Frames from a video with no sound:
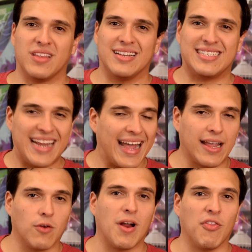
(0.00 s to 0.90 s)

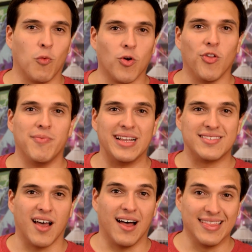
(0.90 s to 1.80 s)
Snacking around the world
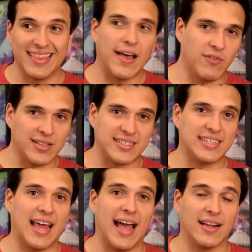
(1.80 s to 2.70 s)
means 11
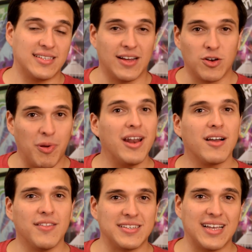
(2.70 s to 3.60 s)
snacks. Now,
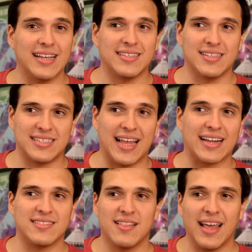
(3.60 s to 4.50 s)
depending on the size of the
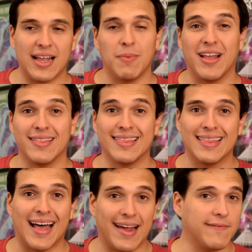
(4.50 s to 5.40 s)
snacks, that could be a
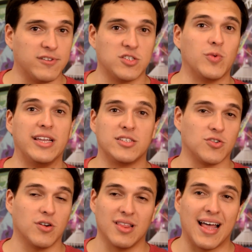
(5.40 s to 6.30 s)
lot of sweets
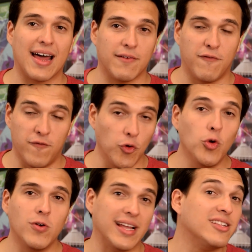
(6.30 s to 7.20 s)
or a lot of
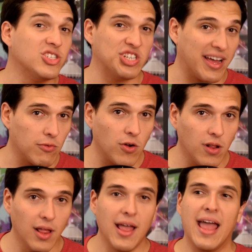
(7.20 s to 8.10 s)
food in
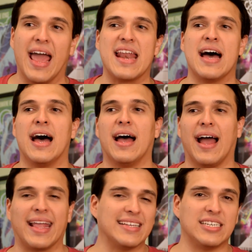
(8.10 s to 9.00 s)
general. And
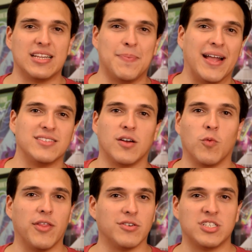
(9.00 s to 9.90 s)
I guess it depends on
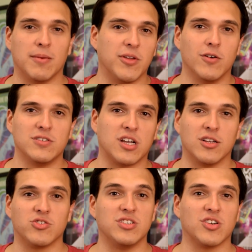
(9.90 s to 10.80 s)
whether some of those
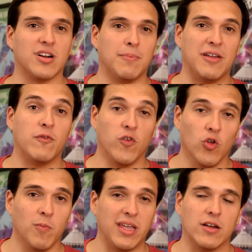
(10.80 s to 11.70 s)
countries are going to be
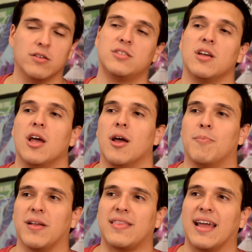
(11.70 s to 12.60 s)
full meals.
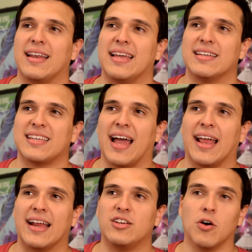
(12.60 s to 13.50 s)
But the idea is,
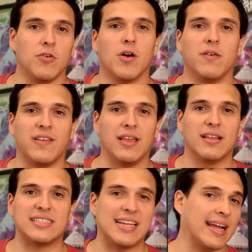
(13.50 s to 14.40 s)
I don't know if
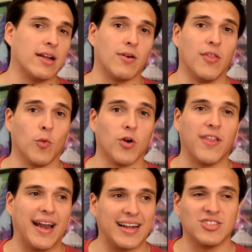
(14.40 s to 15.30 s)
snacking around the world,
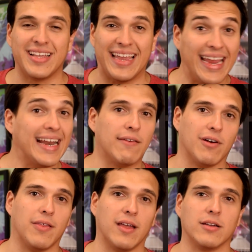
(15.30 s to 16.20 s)
I'd actually eat
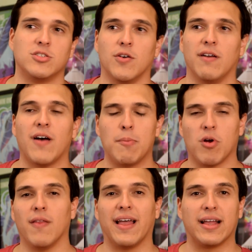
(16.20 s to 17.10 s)
everything. So if I
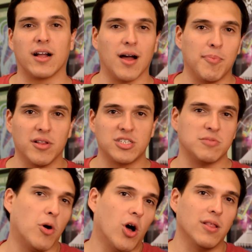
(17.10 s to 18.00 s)
brought like a couple of
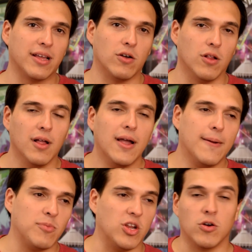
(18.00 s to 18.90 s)
small little,
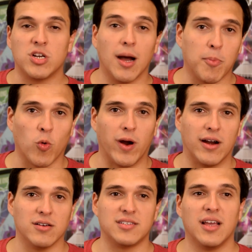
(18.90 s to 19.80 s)

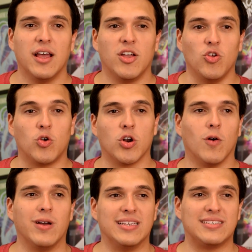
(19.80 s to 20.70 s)
Tupperwares, you could
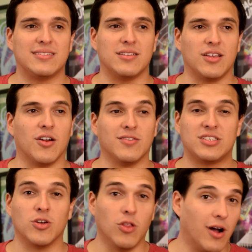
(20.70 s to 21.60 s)
always,
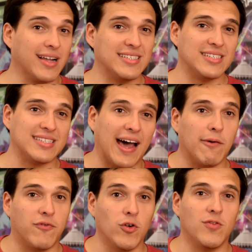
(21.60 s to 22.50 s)
so long as it's
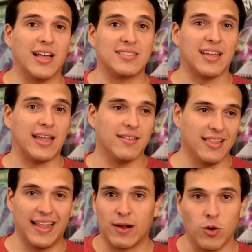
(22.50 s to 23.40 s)
not food that's like
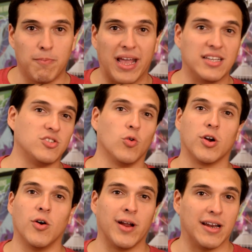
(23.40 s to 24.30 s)
liquid based or
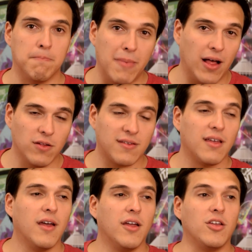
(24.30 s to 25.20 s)
going to melt,
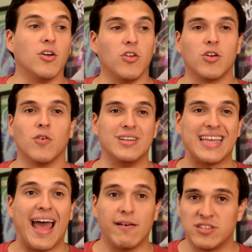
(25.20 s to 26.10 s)
you could always
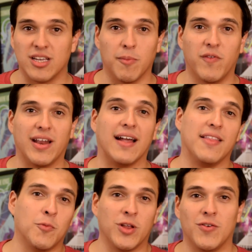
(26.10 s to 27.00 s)
have some of it, and
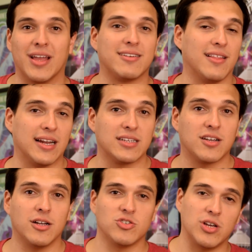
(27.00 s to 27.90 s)
then when you get to the next
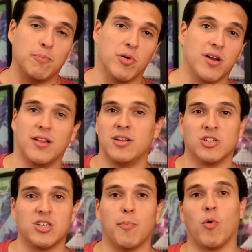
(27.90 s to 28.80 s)
country, put it in your
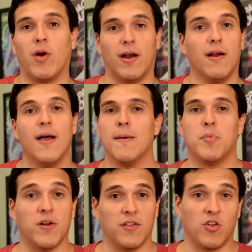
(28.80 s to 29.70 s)
Tupperware,
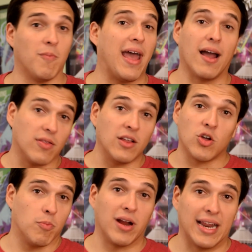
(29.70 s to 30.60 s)
put it in your bag. Then you
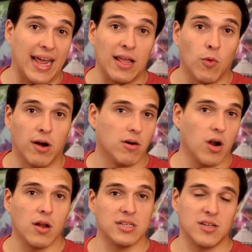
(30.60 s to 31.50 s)
could bring it anywhere,
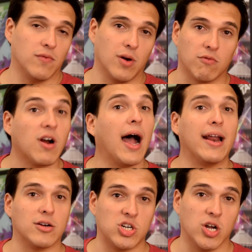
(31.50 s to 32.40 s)
regardless of what
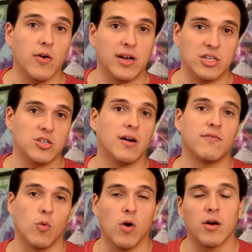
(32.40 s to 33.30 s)
ride or show it is. You don't have
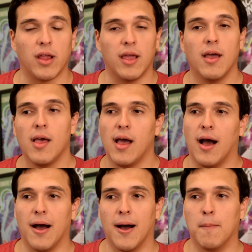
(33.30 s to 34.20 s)
to worry.
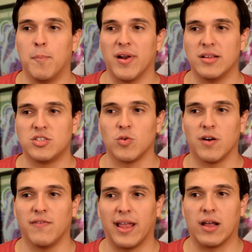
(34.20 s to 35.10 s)
But it's
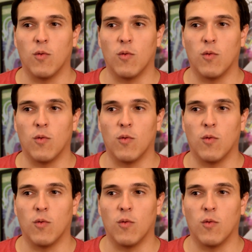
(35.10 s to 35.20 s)
sort of like